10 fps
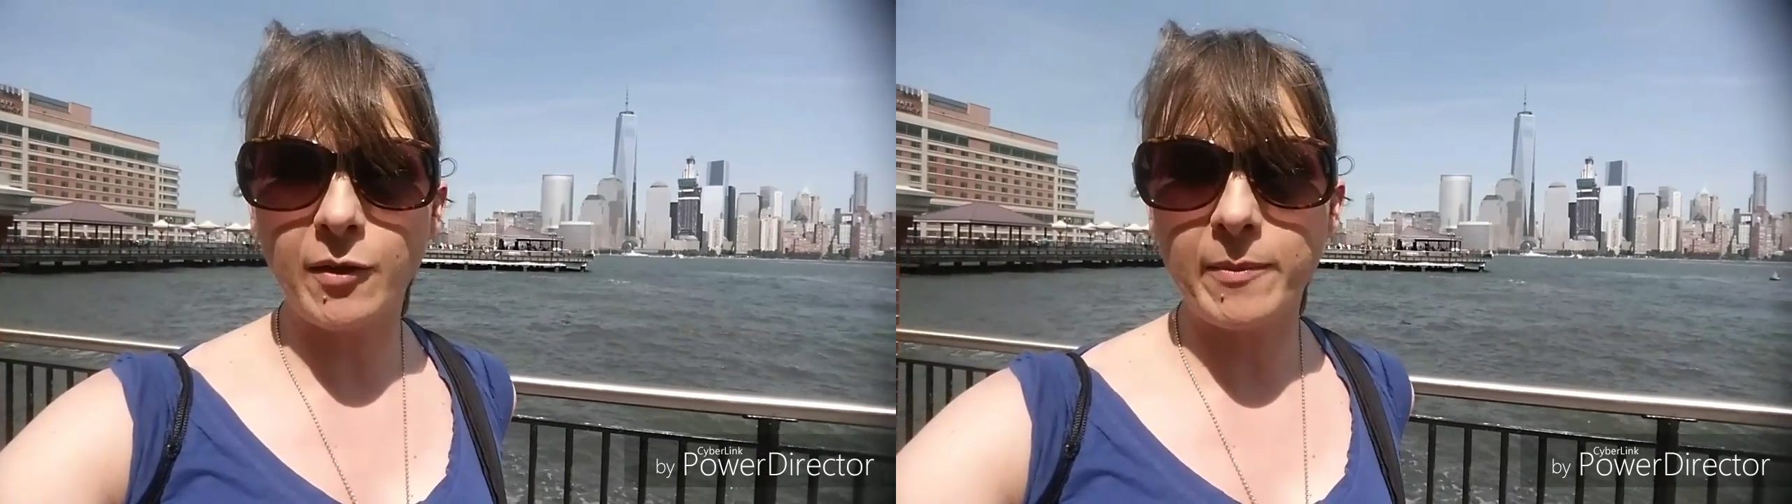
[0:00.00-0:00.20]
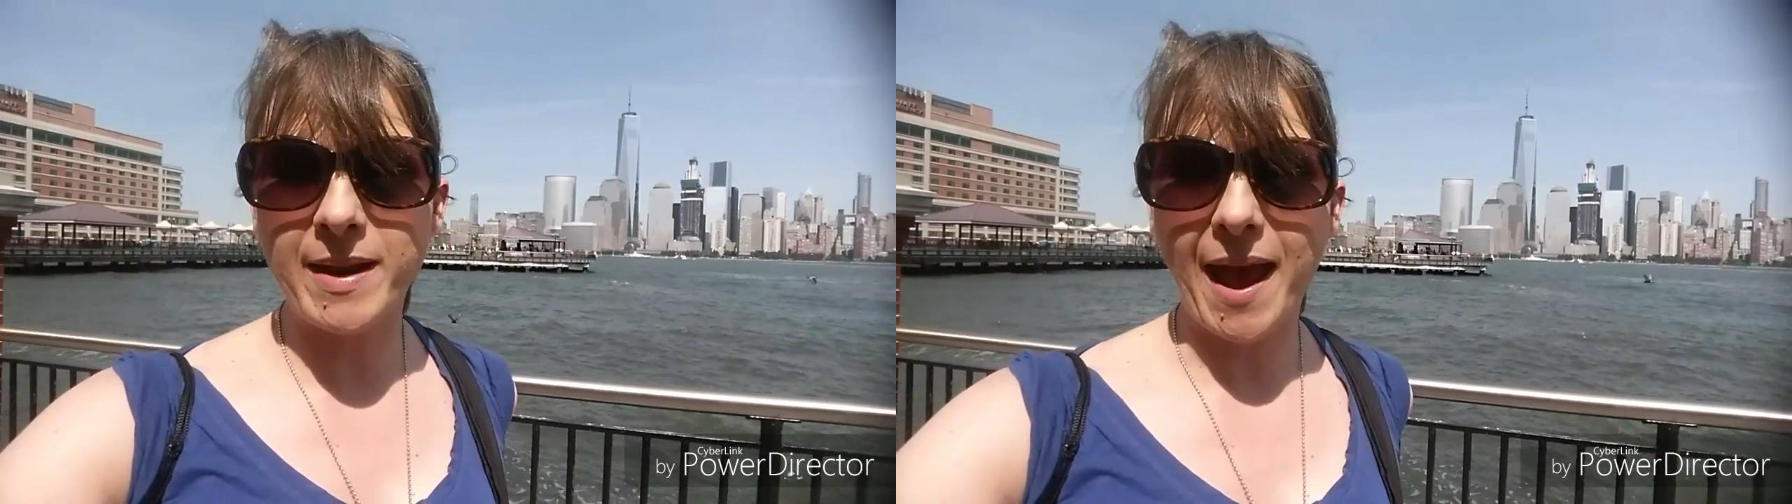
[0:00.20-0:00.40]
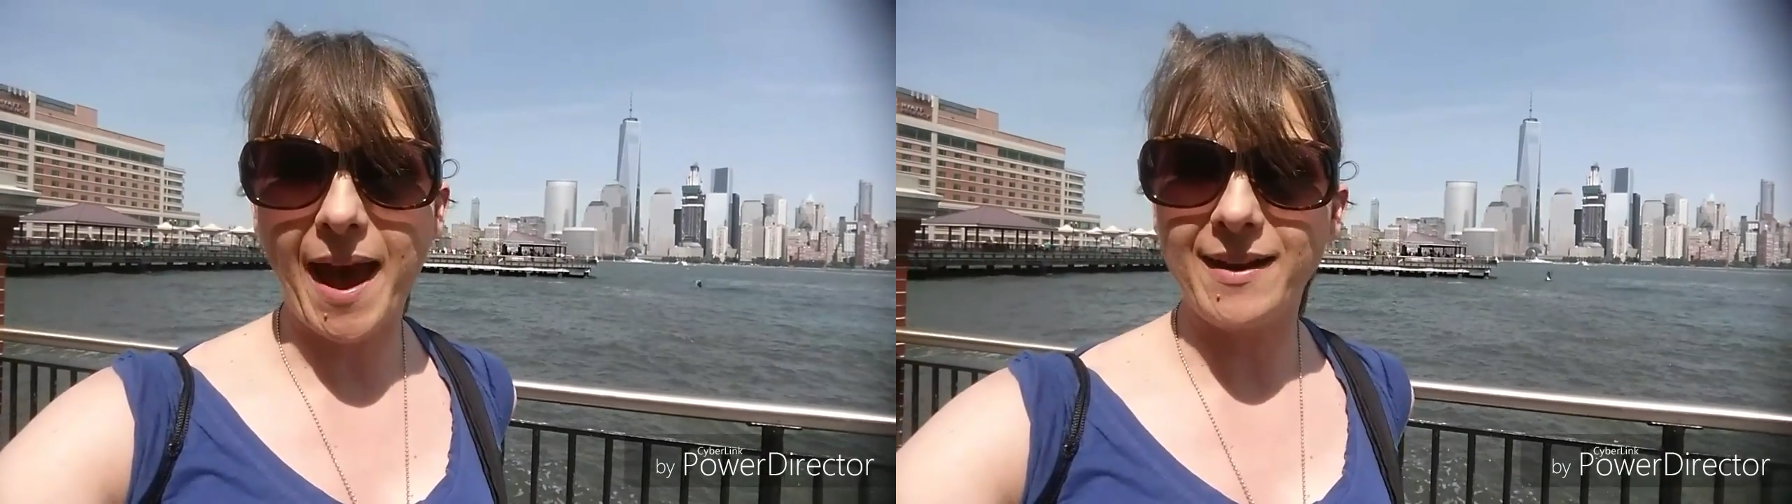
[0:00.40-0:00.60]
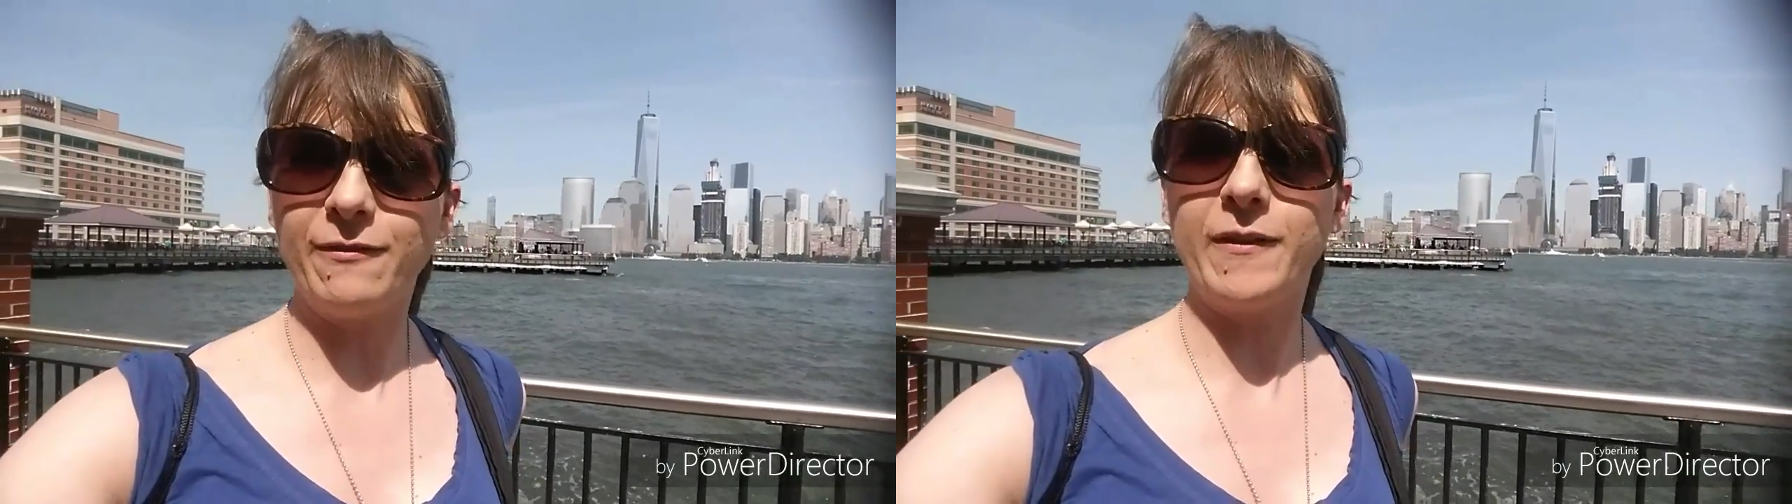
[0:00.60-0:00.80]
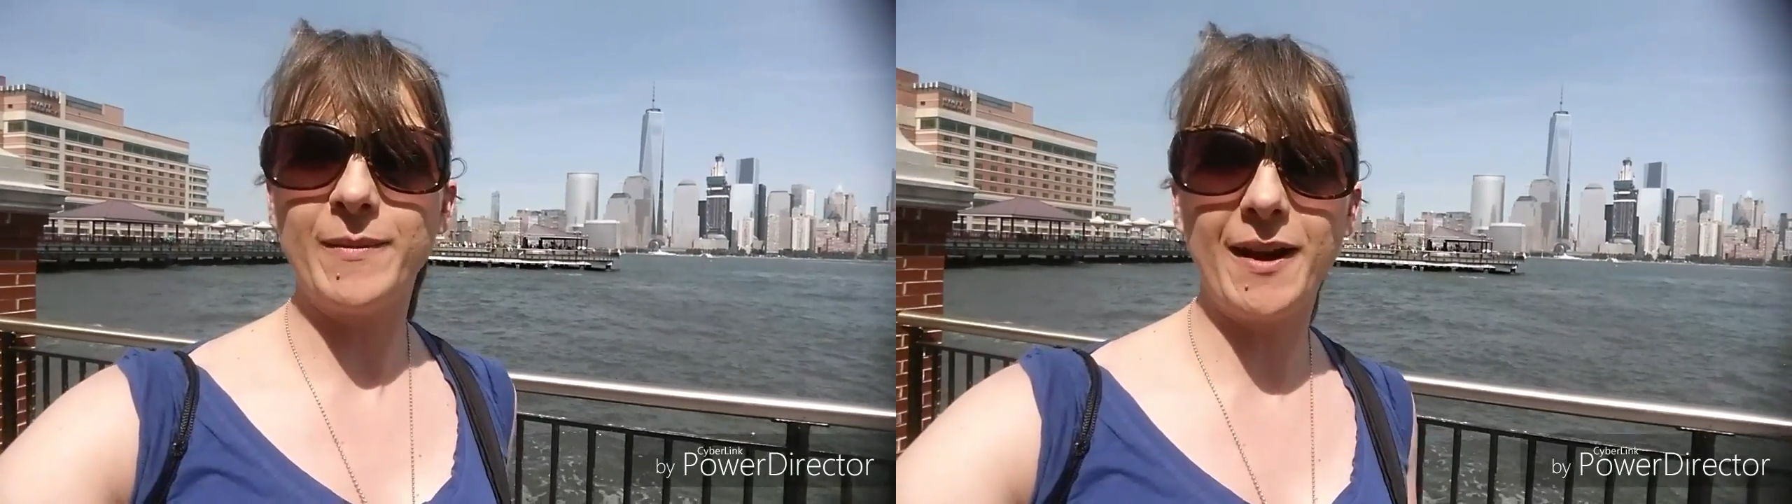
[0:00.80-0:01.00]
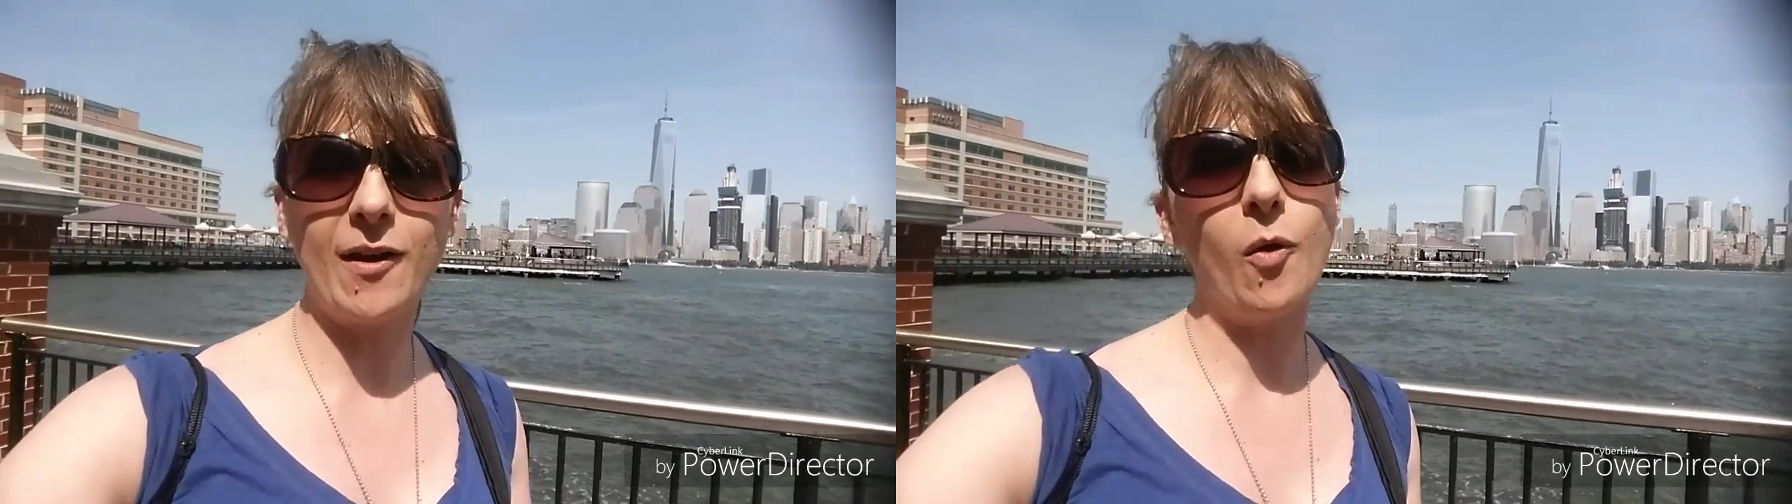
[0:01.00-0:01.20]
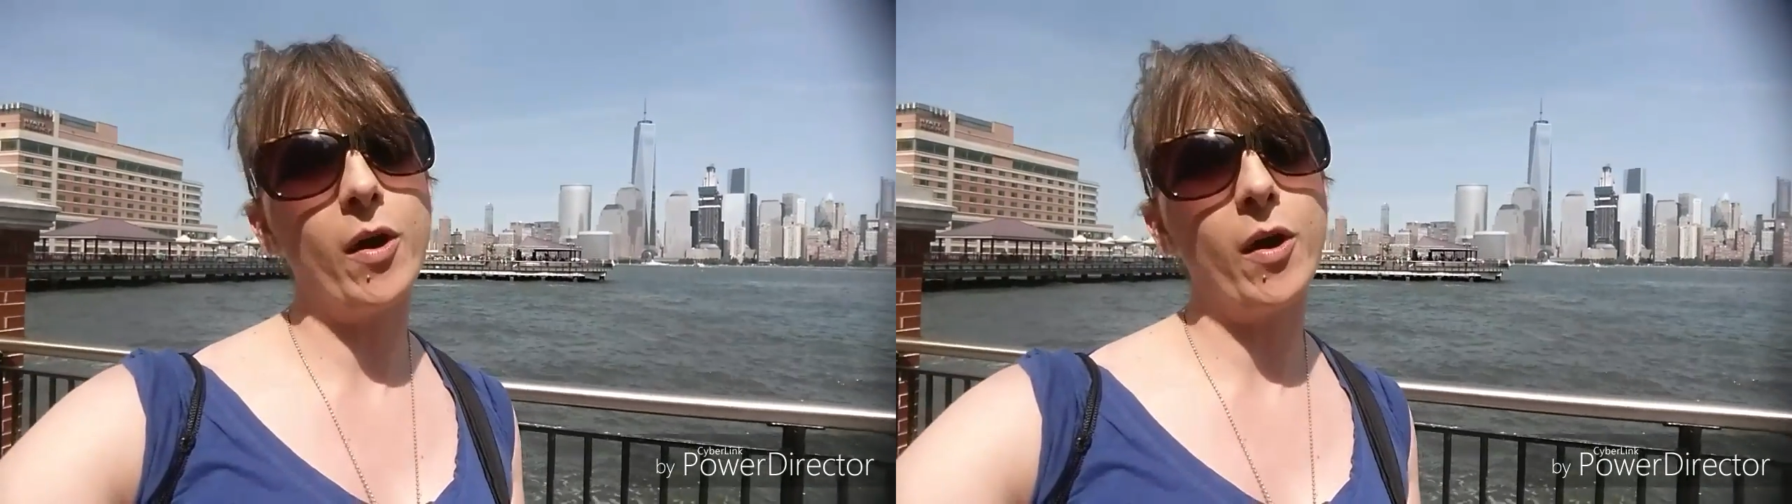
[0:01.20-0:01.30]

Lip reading: Lower Manhattan from here,